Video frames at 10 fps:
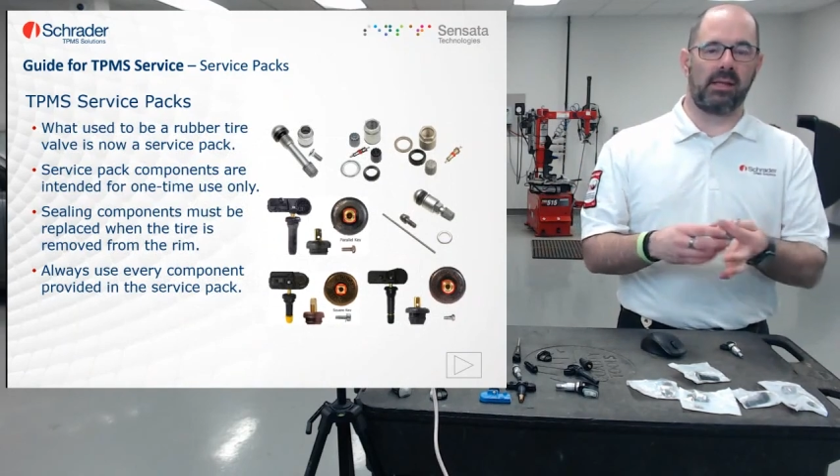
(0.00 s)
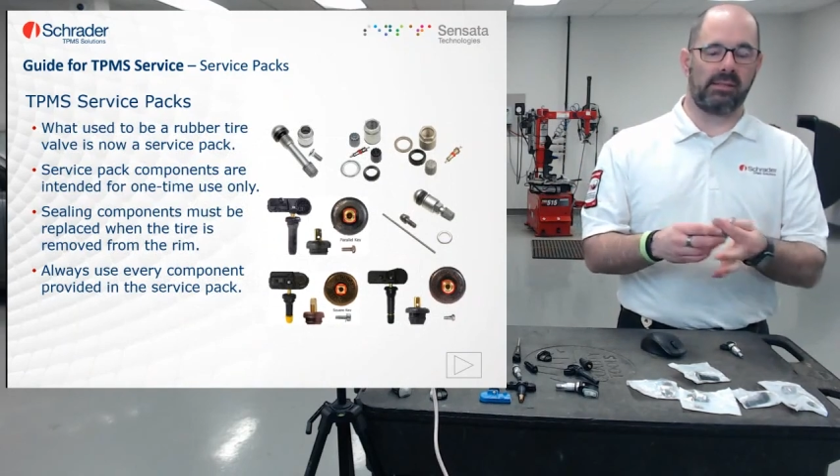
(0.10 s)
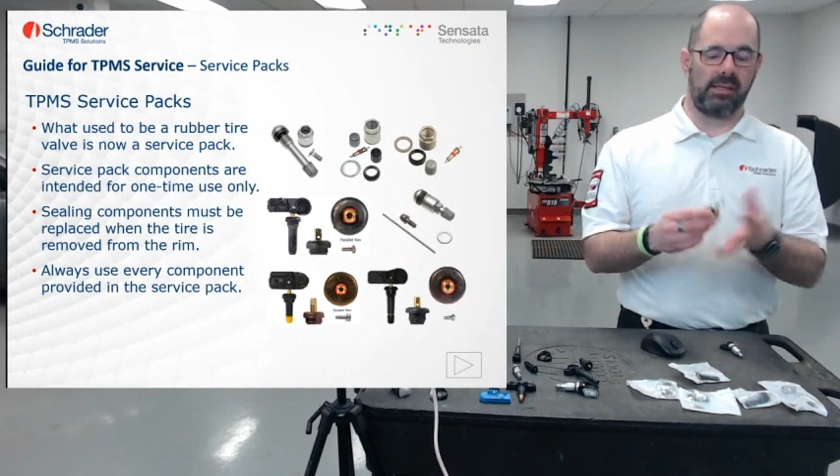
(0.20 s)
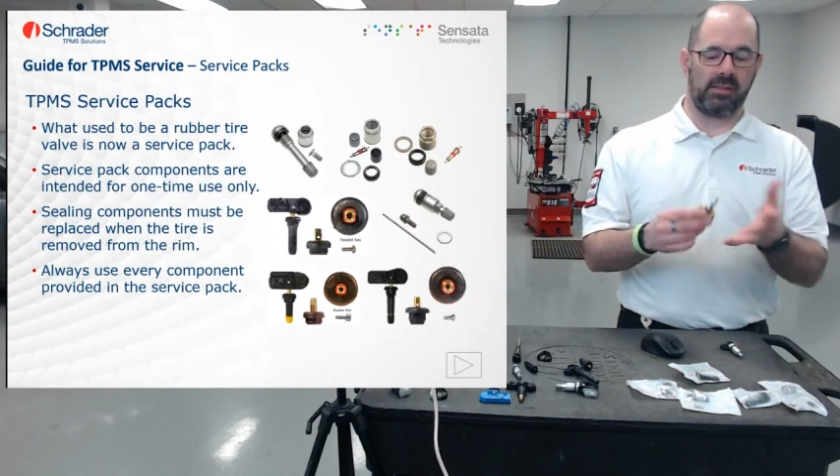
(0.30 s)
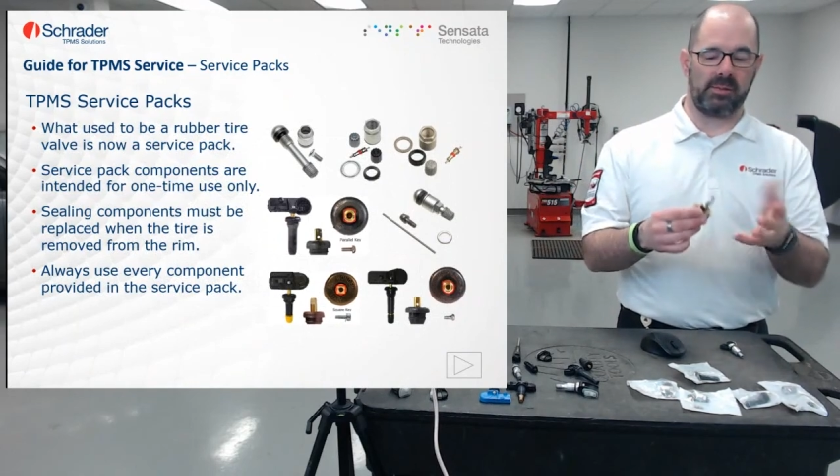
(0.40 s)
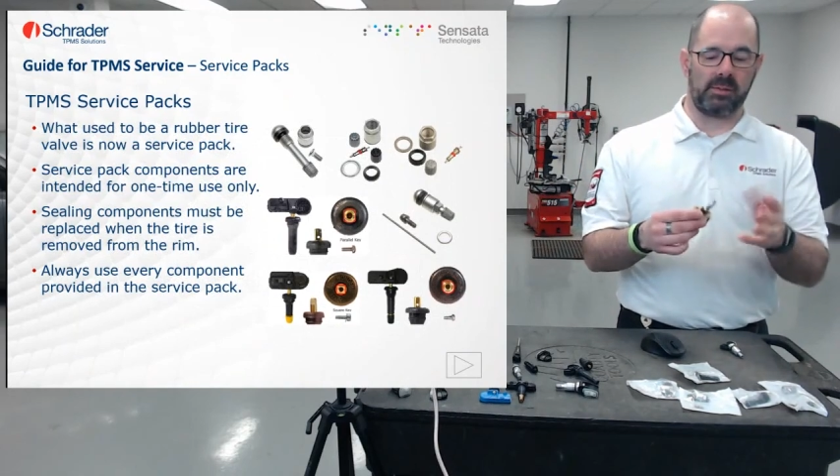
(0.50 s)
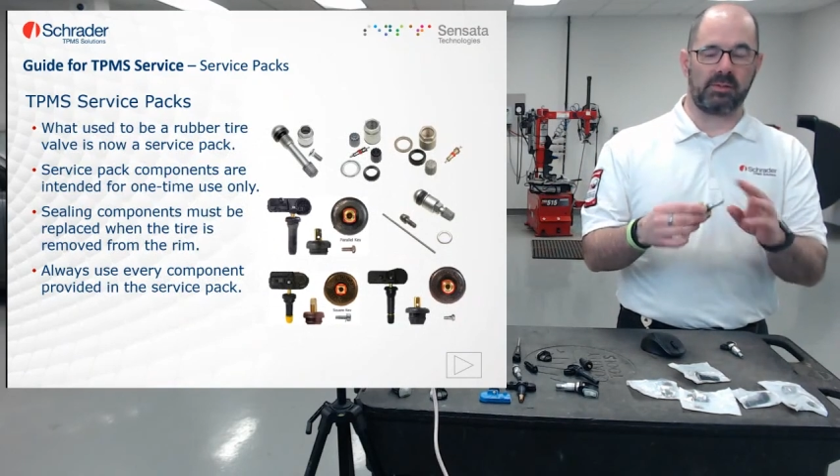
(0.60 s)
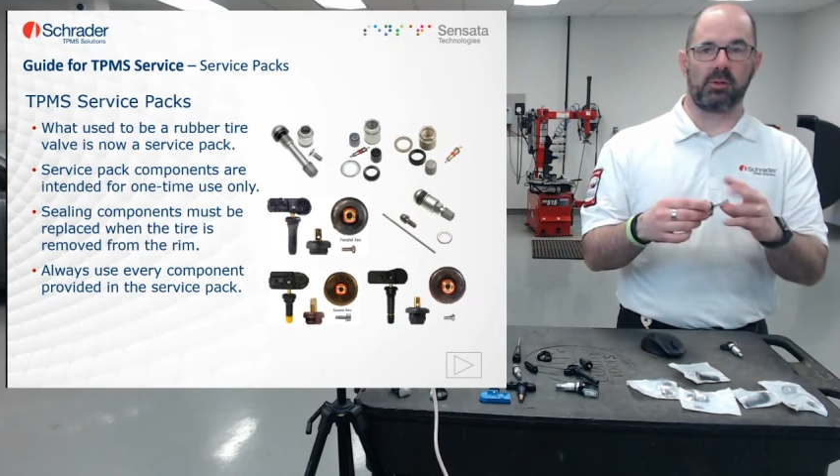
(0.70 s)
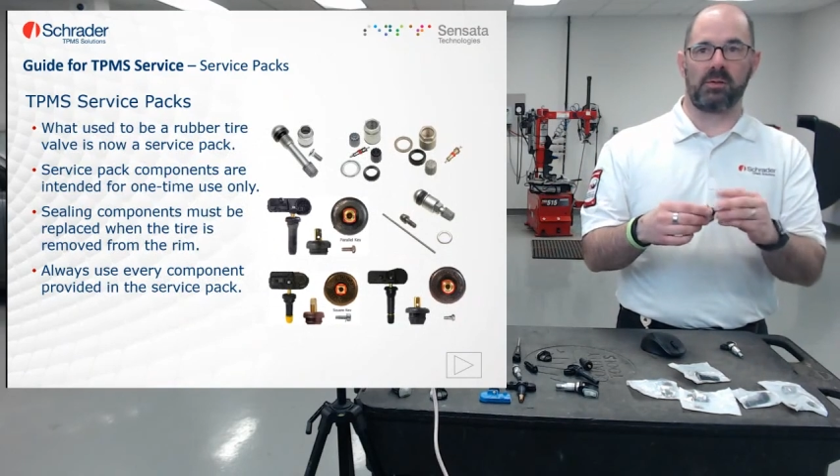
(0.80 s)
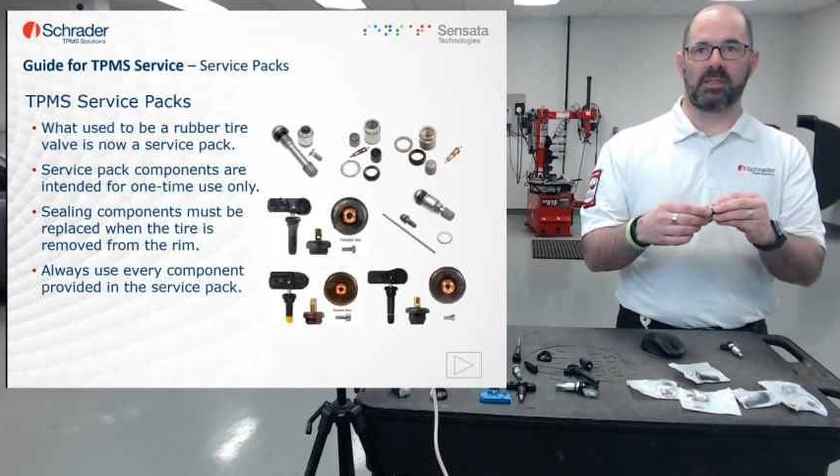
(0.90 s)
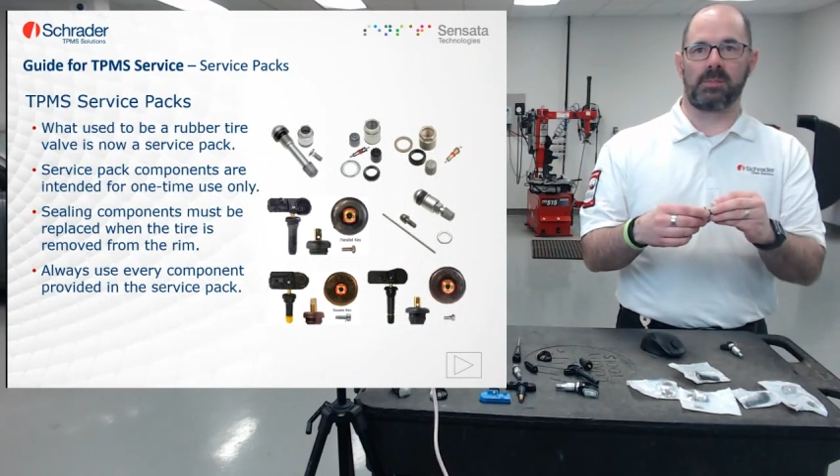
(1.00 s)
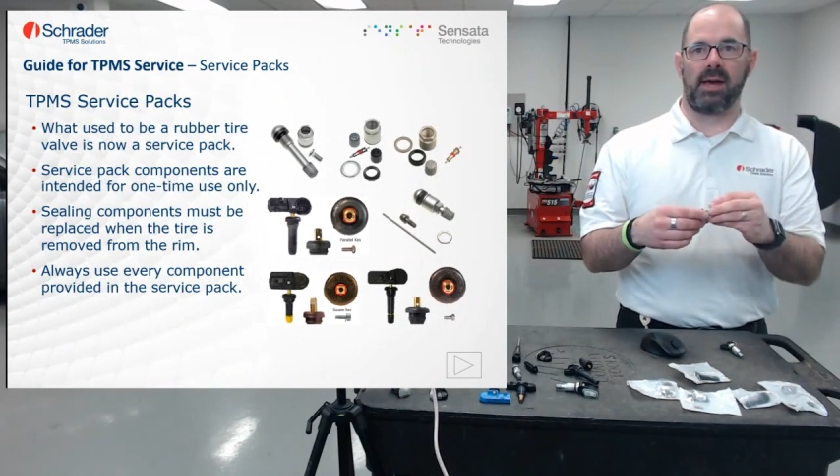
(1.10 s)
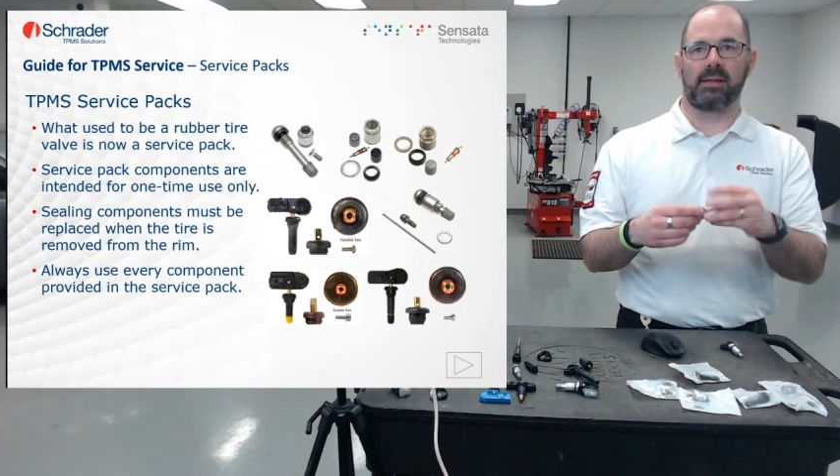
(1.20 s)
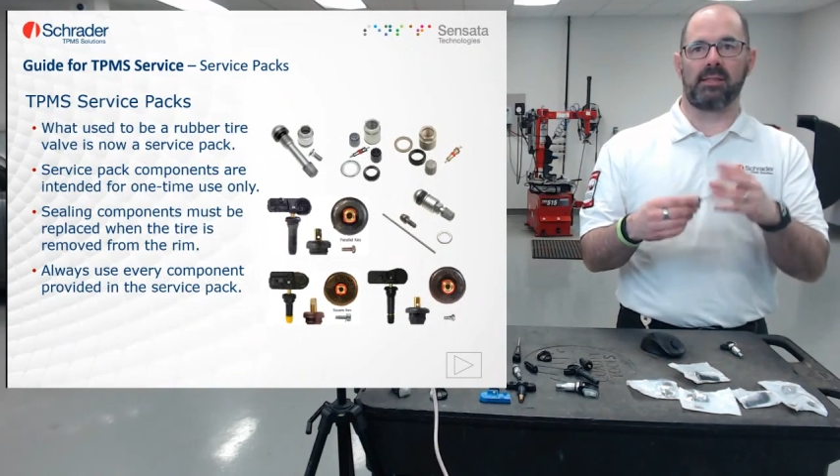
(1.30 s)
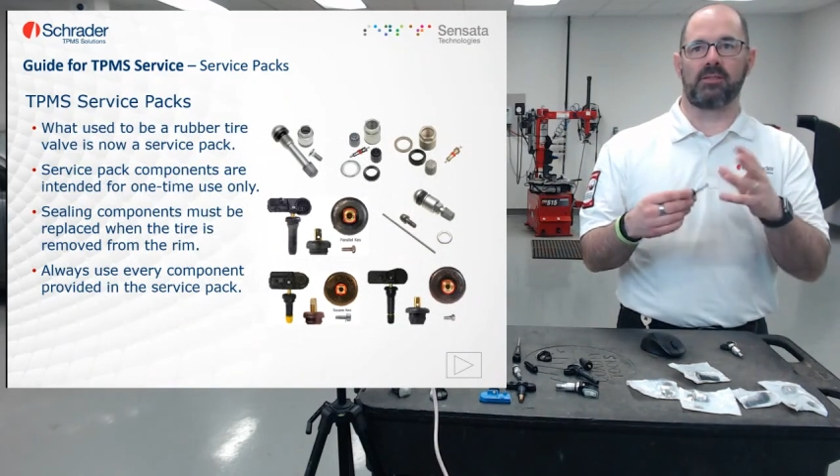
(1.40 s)
the aluminum service
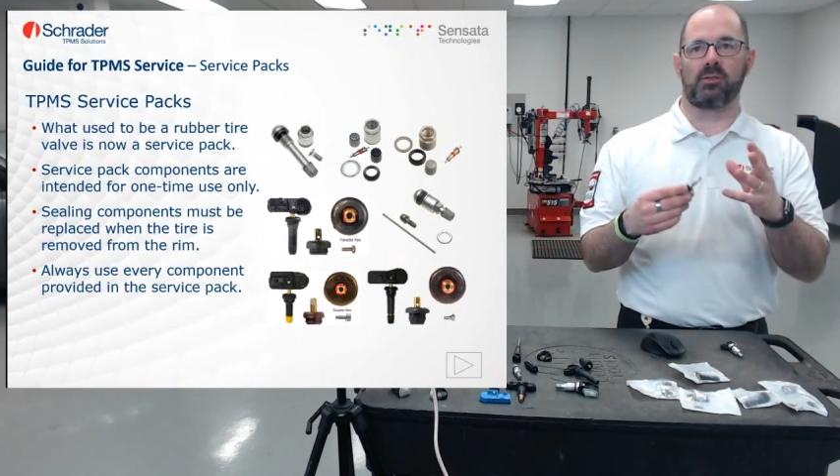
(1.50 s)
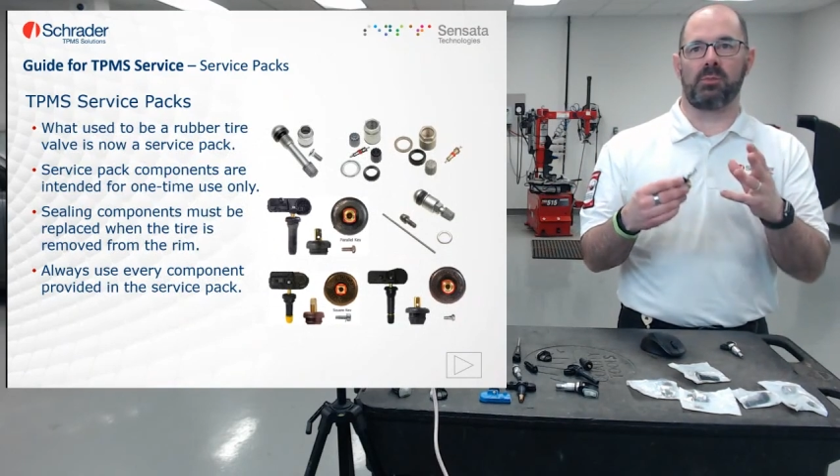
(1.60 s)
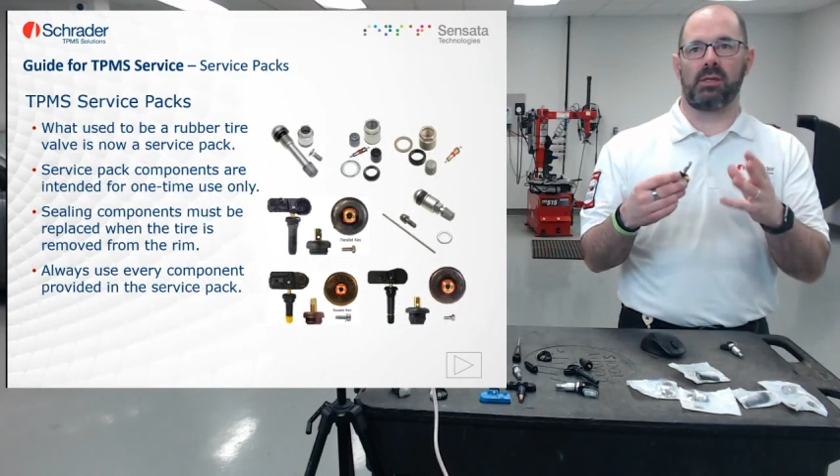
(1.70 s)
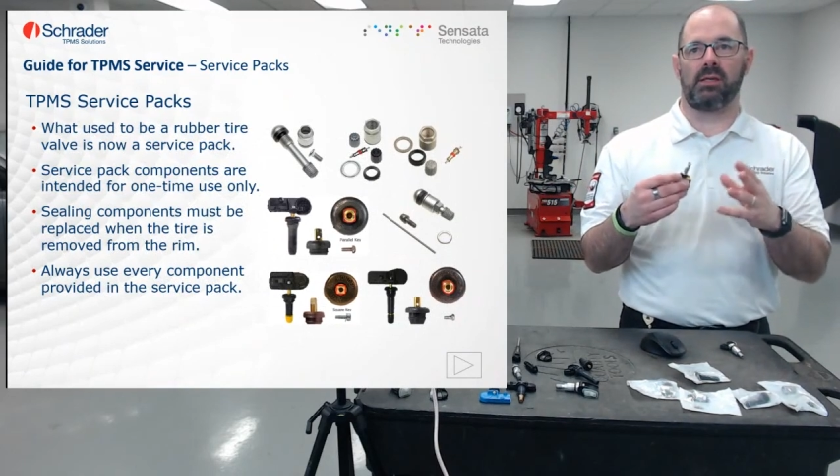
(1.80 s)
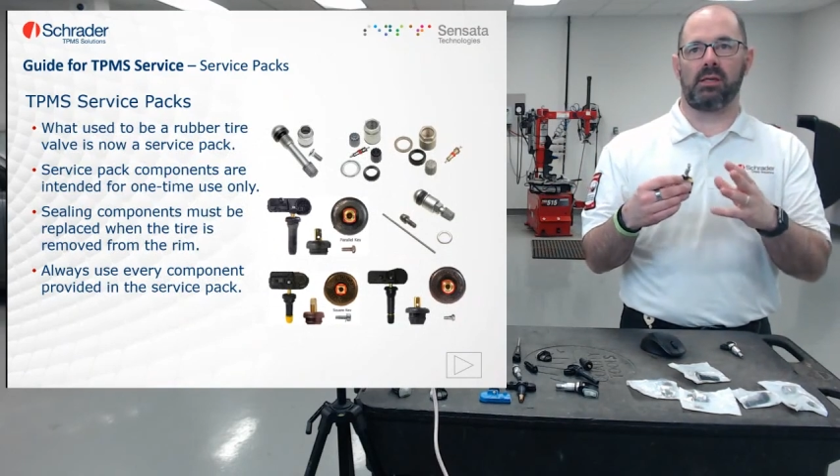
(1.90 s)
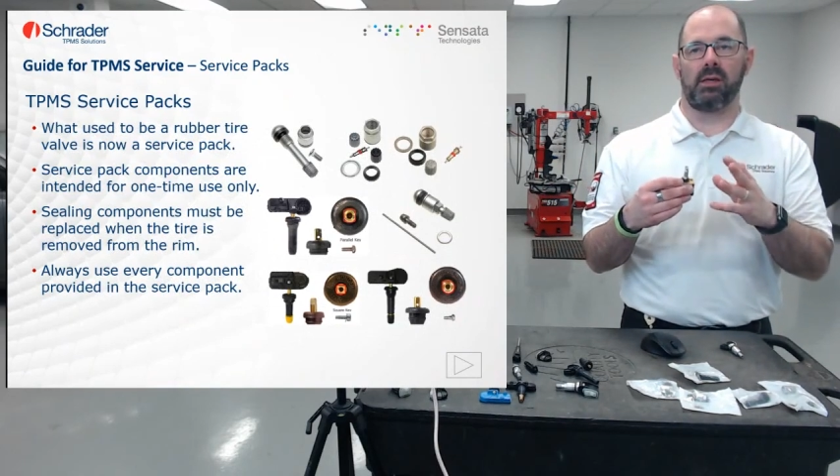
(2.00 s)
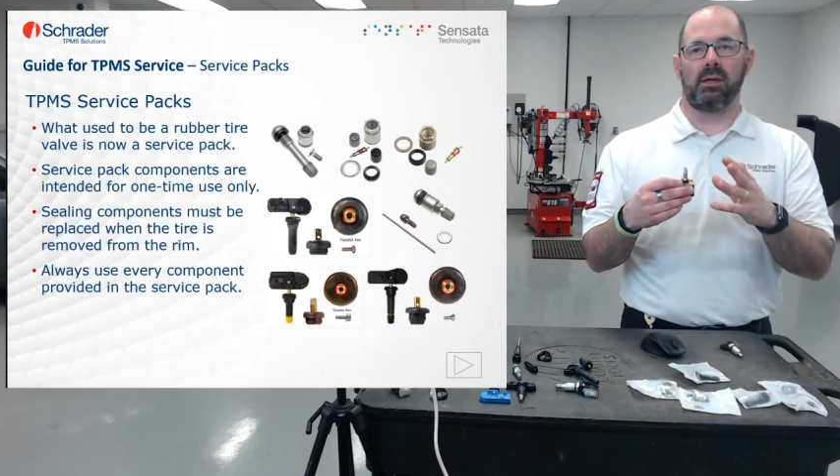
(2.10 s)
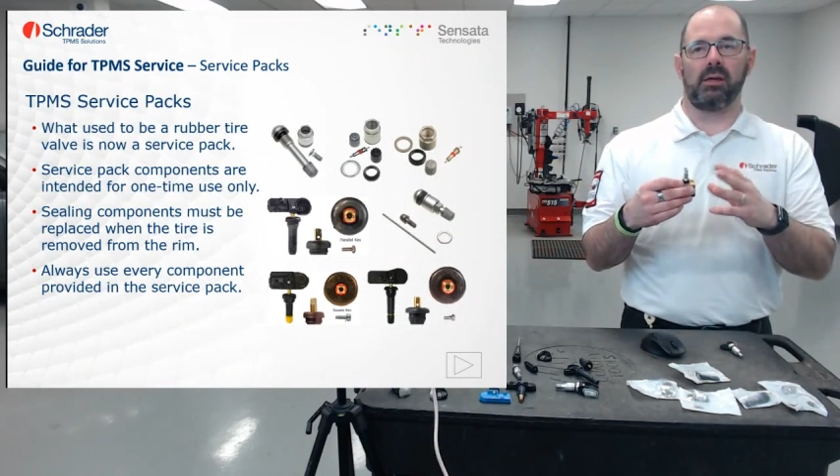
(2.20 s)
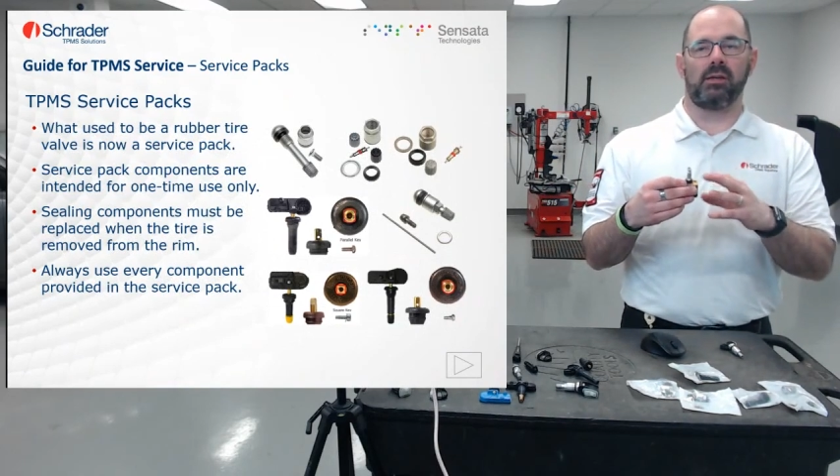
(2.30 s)
pack needs to be,